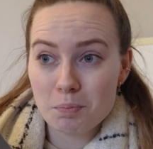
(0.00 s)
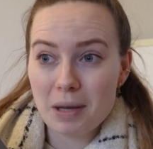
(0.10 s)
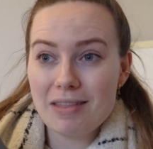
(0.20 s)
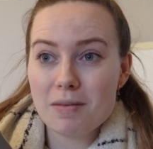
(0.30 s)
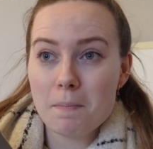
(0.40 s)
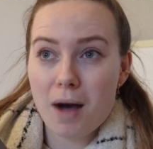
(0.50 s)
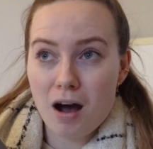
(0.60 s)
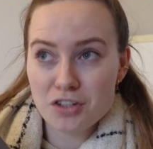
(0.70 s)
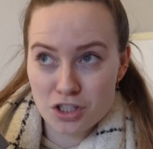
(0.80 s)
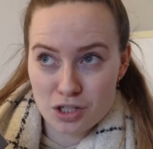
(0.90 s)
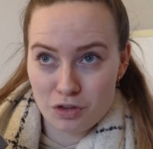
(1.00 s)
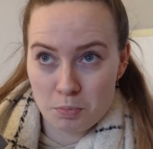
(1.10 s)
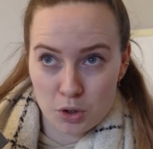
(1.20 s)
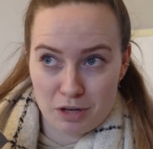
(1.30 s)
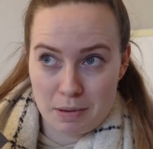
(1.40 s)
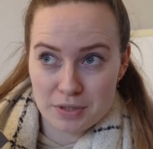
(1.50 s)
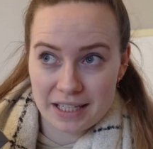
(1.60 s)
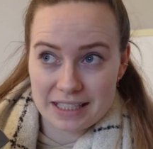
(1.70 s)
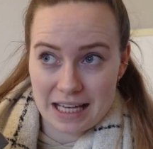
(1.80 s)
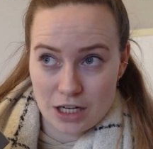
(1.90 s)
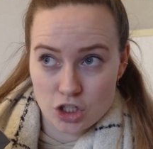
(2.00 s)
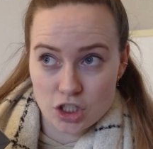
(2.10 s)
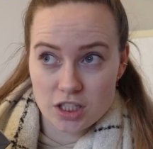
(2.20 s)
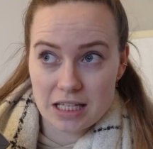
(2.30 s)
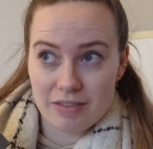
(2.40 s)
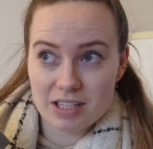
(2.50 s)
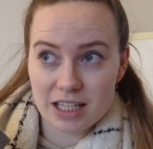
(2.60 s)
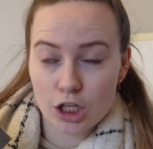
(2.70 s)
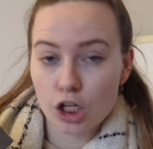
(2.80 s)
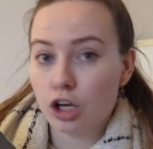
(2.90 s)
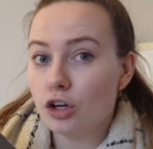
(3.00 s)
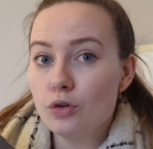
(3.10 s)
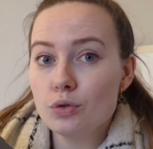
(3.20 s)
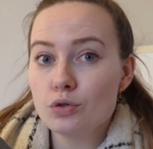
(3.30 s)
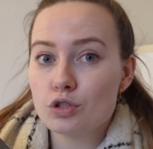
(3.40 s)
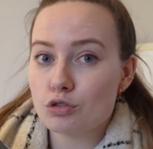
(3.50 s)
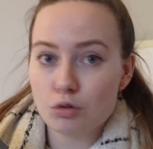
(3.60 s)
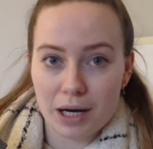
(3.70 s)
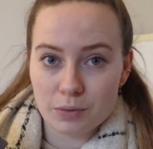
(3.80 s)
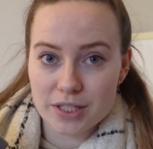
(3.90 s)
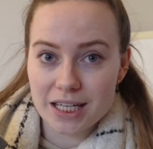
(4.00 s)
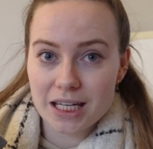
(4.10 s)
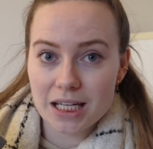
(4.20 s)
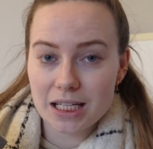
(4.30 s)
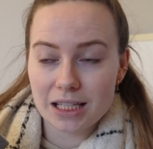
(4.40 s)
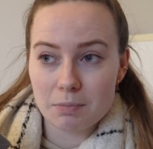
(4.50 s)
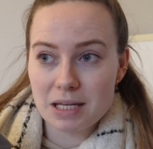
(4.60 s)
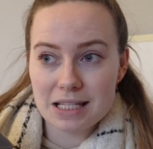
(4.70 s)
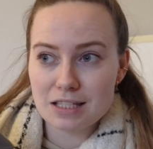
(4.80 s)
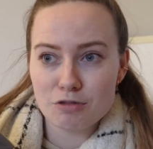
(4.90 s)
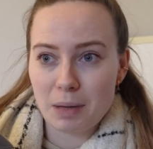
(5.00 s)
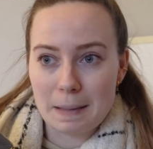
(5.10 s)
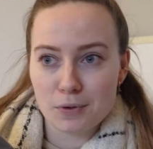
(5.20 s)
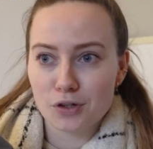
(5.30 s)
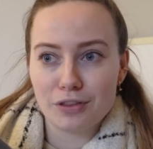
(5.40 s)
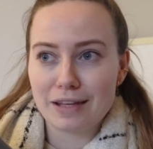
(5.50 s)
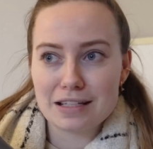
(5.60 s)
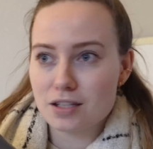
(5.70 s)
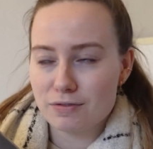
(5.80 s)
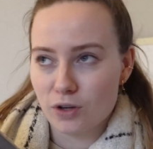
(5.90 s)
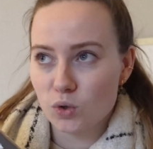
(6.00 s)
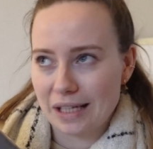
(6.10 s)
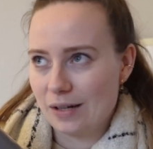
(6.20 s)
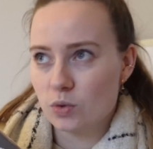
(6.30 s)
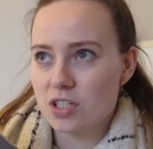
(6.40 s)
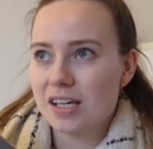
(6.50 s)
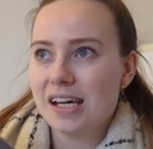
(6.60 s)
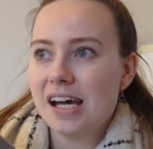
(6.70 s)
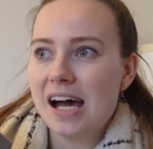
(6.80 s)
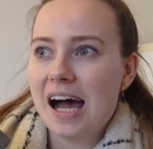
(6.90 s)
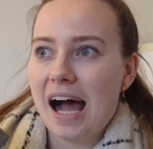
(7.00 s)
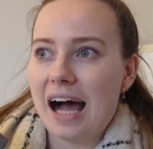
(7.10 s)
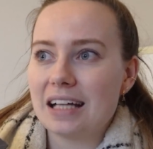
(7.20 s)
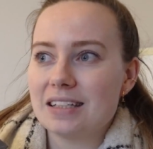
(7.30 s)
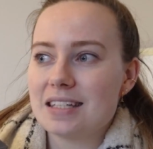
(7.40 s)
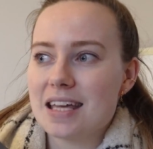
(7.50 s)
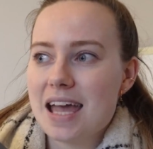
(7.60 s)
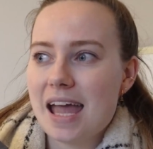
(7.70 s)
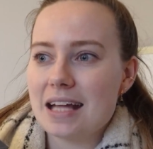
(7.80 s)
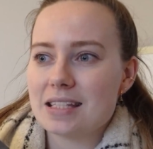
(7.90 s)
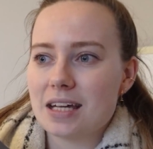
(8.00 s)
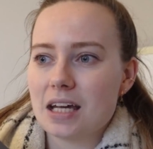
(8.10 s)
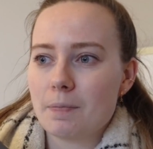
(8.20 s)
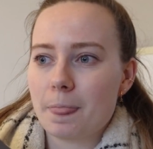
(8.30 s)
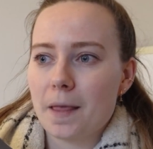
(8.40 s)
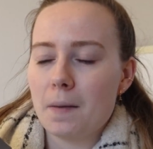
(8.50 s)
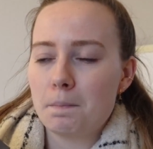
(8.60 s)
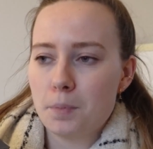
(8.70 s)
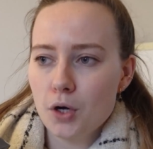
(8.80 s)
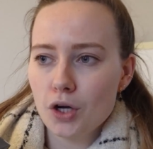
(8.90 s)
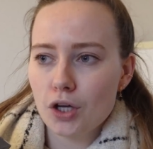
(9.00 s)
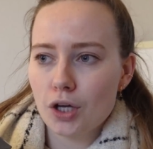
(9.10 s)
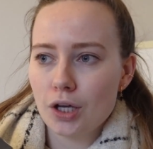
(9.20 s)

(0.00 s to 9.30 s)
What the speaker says: but in the margins of the book you have people's annotations, and there's like clues throughout it and like pieces of paper and things that fold out. And it's like a book,